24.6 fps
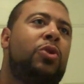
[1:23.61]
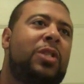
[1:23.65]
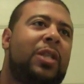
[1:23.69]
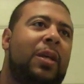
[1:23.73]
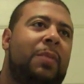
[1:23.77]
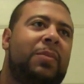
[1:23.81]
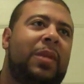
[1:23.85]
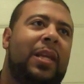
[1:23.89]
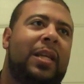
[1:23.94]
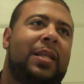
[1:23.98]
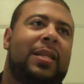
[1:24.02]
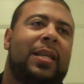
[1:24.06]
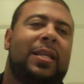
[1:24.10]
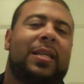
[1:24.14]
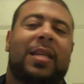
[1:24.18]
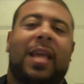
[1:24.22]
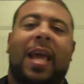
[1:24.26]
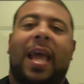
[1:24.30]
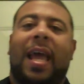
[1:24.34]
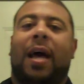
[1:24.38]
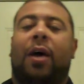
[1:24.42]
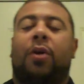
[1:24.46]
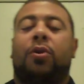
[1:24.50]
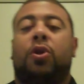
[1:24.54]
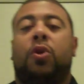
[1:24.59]
something
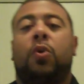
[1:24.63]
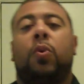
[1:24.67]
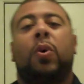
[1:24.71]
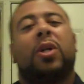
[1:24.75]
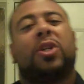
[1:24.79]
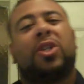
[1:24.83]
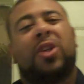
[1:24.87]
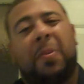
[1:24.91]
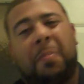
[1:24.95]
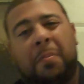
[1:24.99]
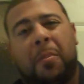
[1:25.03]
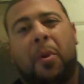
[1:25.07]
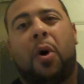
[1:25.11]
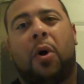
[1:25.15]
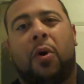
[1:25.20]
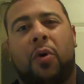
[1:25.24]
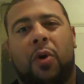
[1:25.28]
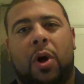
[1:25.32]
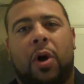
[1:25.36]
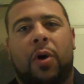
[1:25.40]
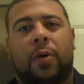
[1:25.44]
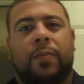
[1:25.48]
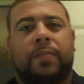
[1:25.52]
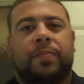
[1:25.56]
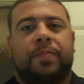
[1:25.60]
today, I'll do it
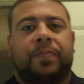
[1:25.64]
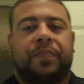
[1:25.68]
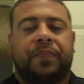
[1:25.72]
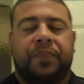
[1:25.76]
tomorrow.